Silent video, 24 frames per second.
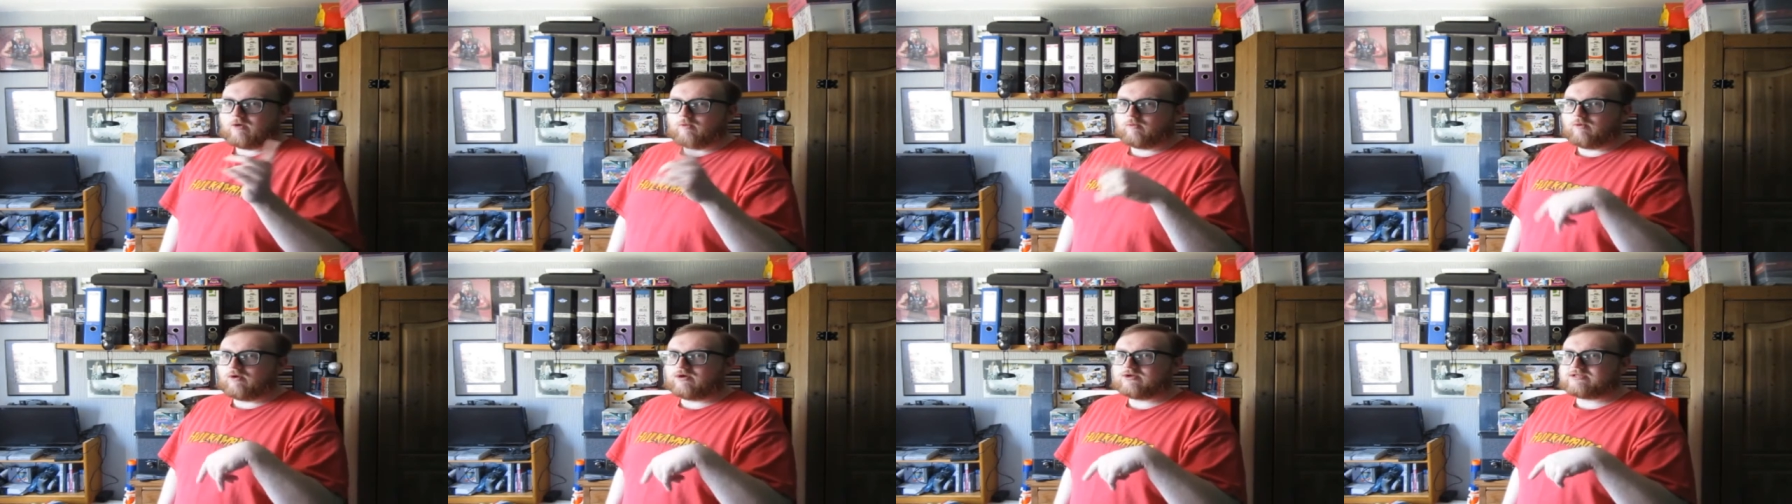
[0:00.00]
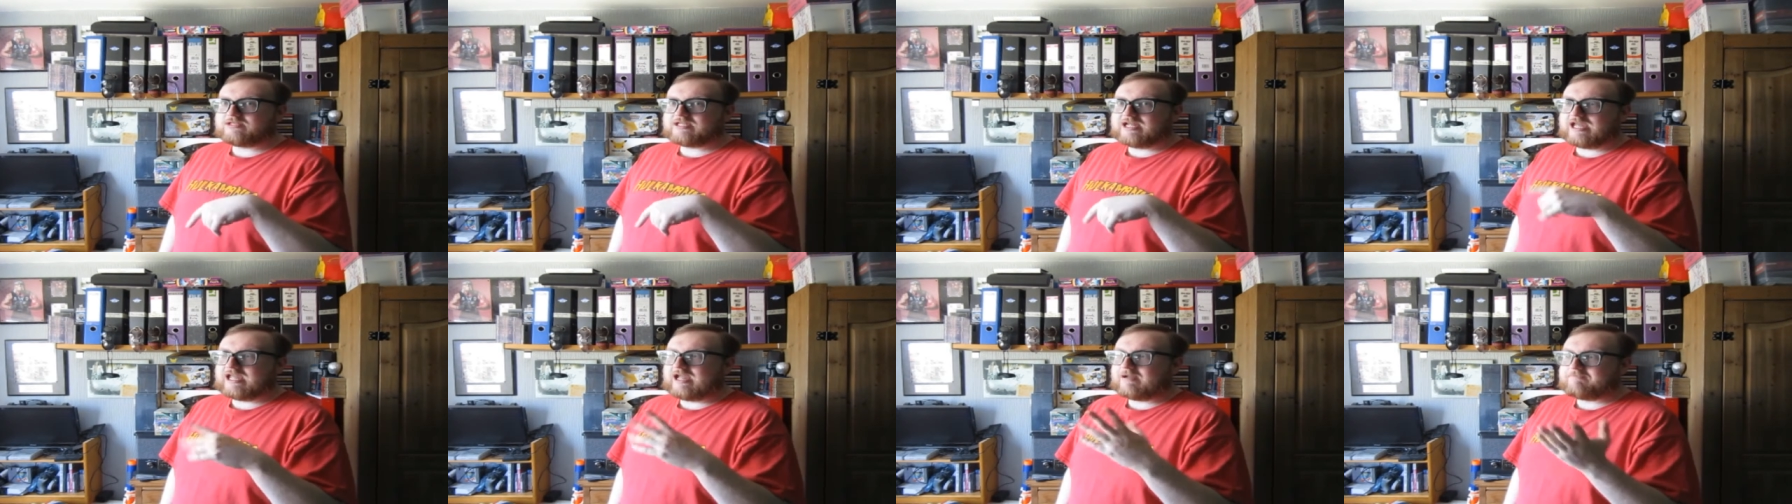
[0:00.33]
one
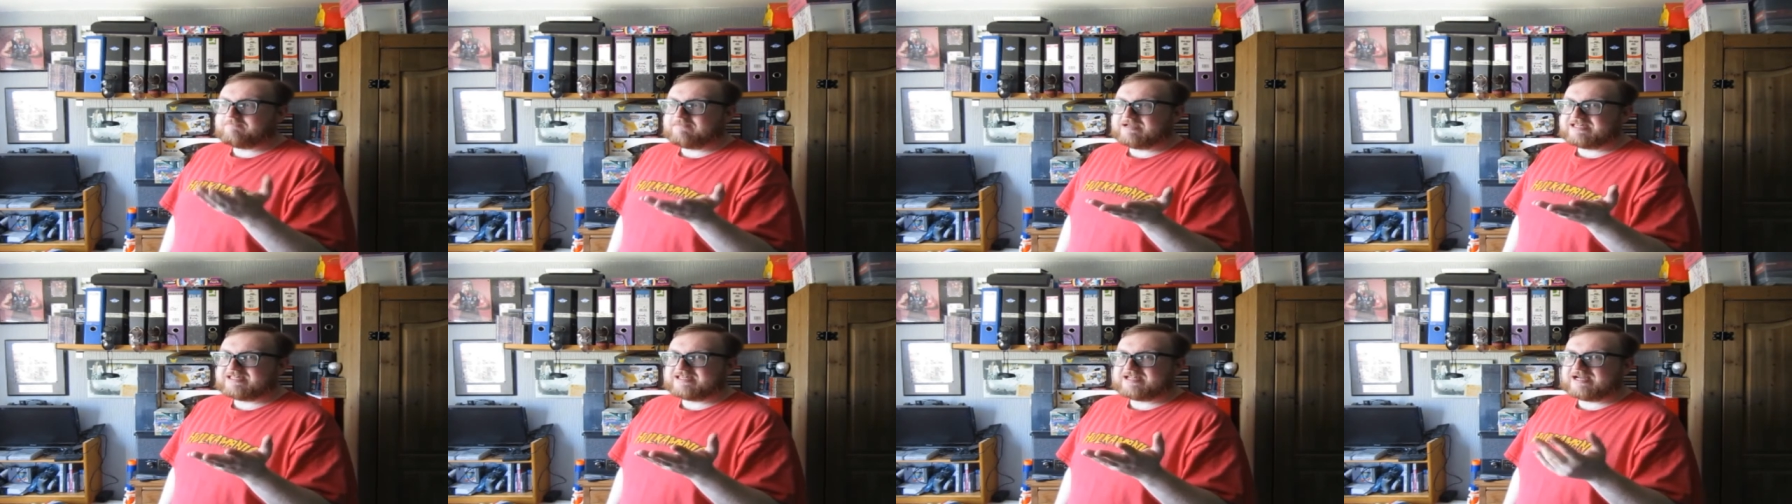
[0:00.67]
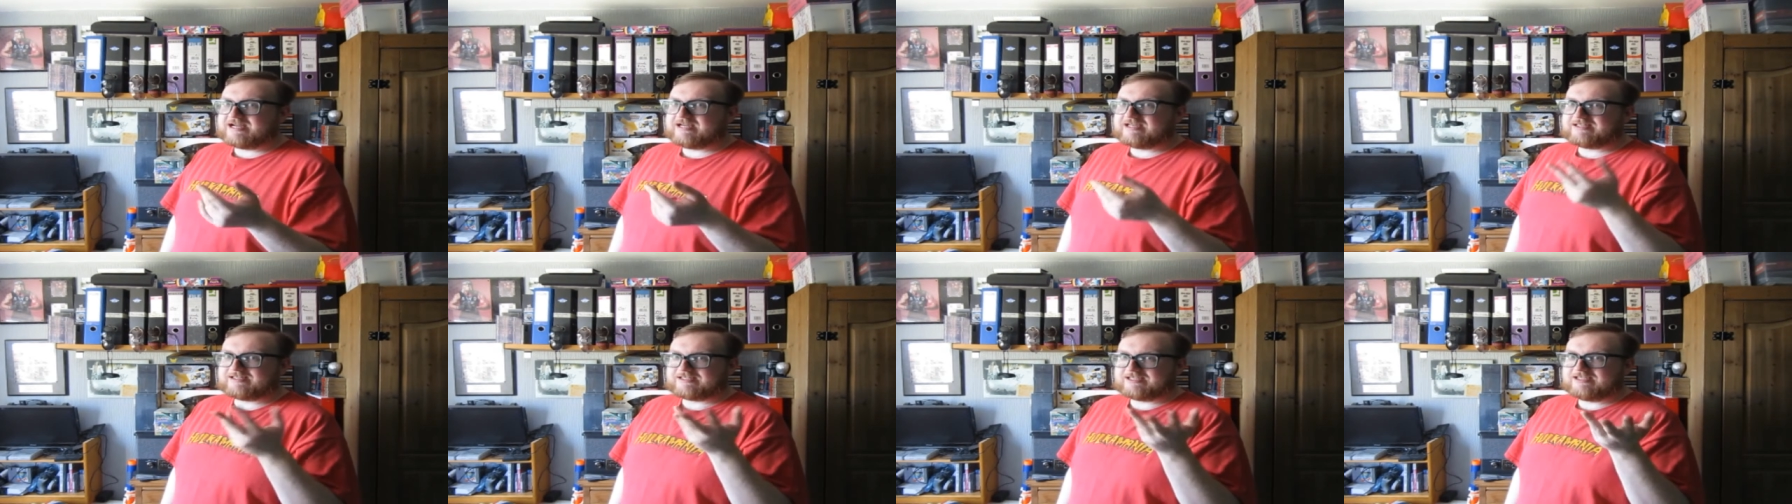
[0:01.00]
day at
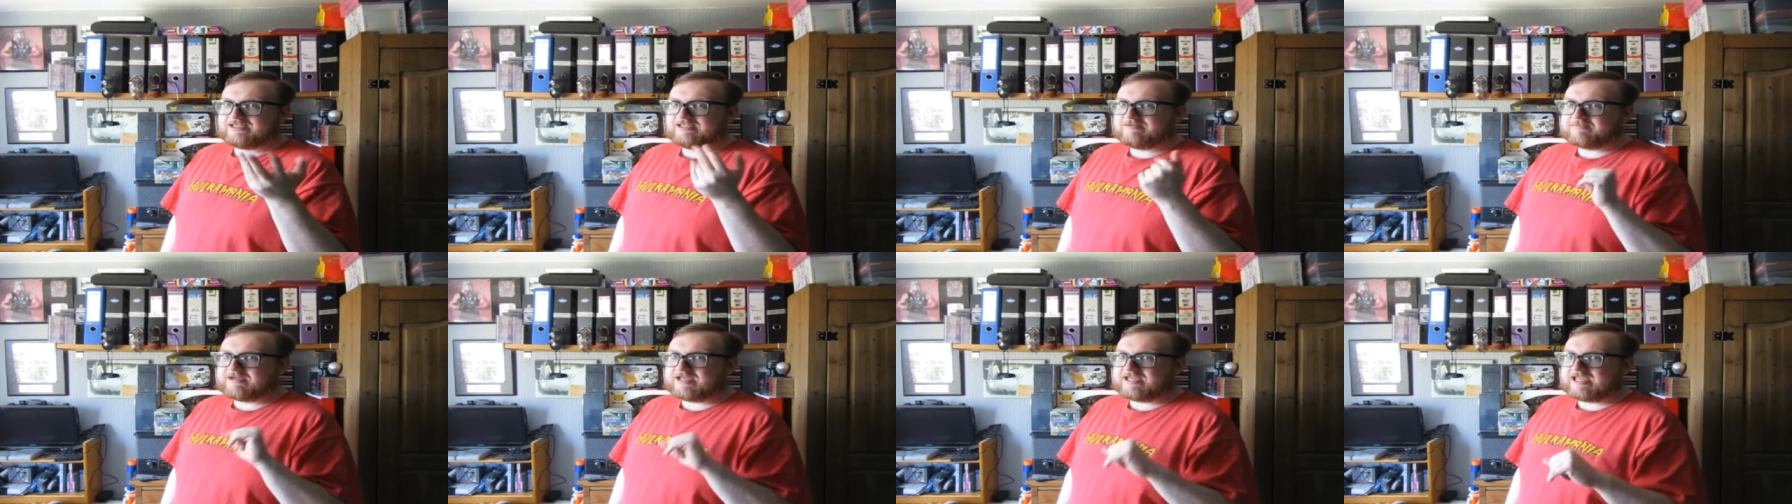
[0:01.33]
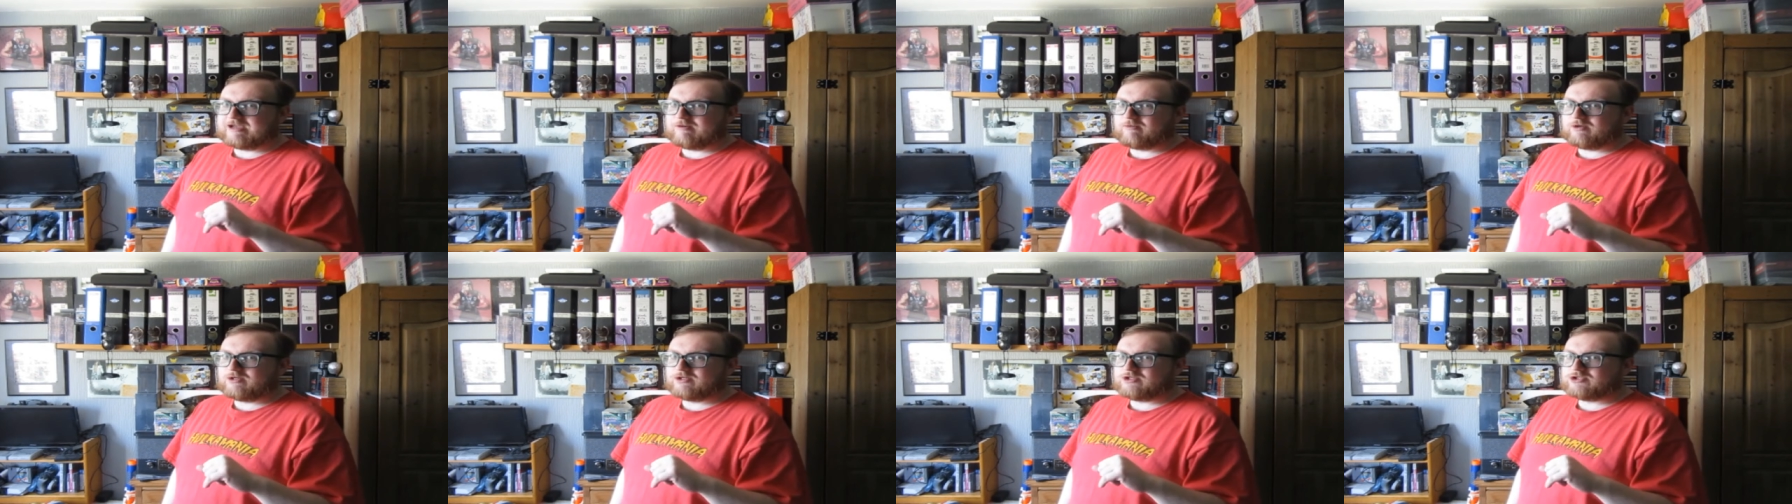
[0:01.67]
midnight, you may
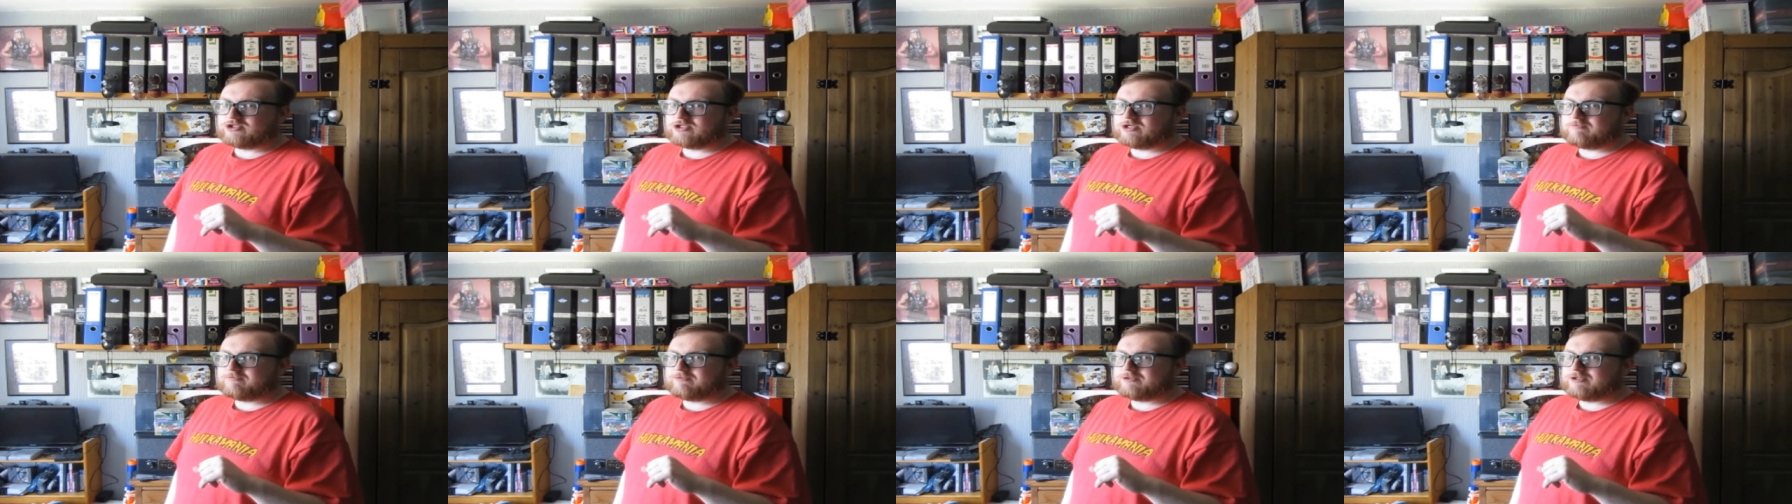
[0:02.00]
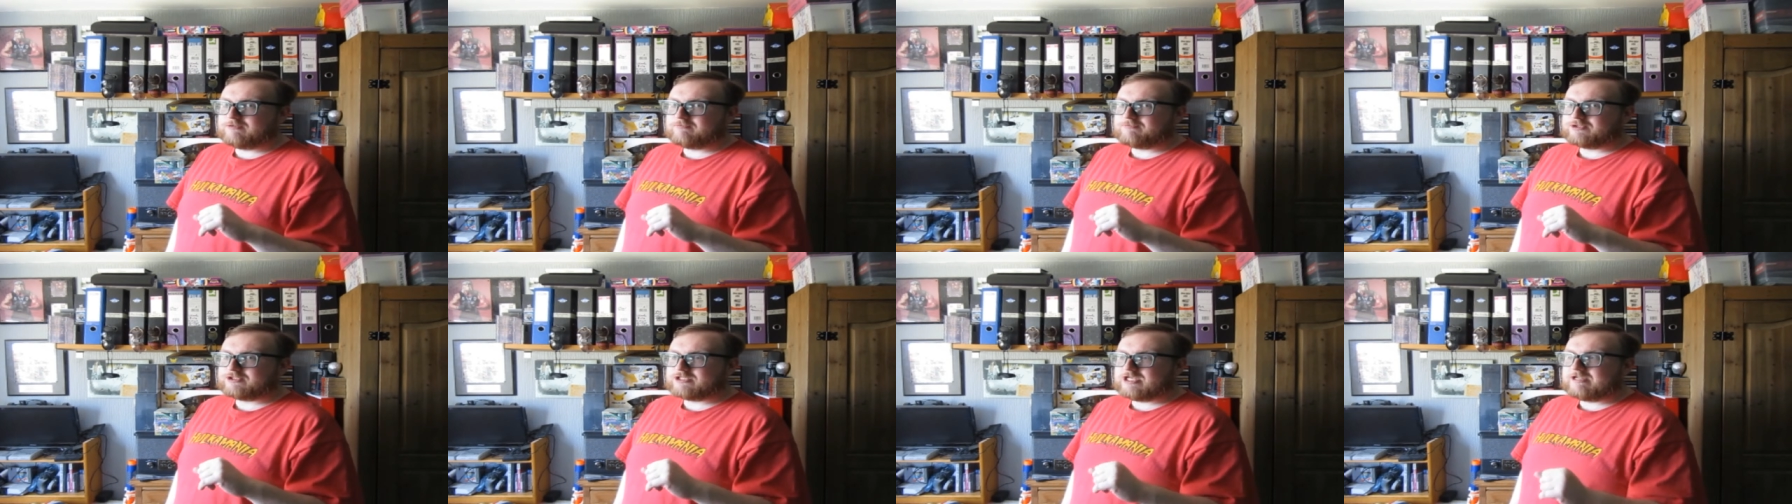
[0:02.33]
get one super
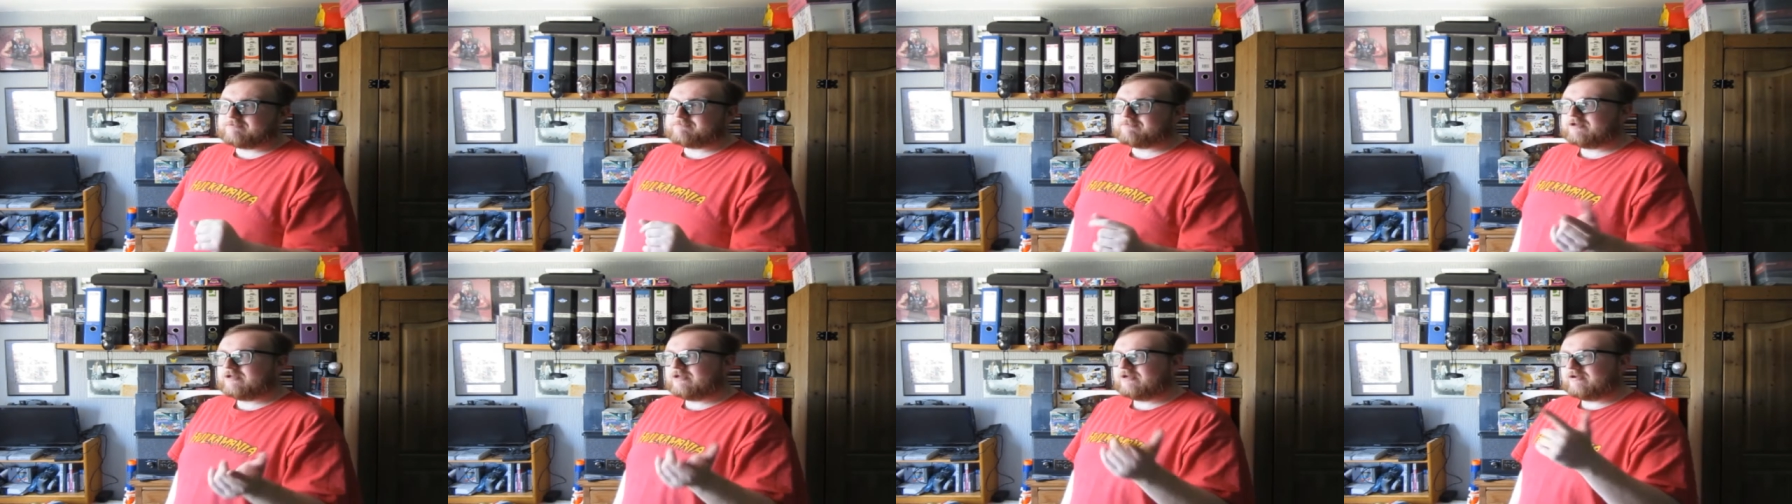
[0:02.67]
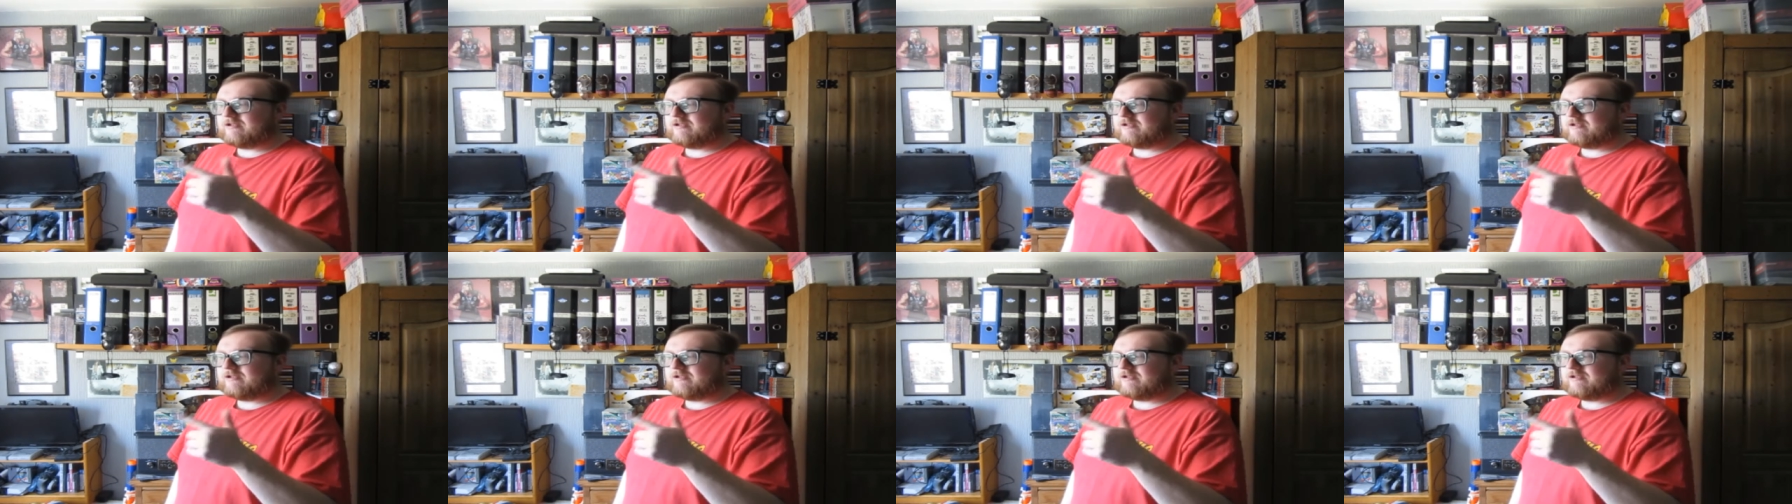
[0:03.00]
duper cheap.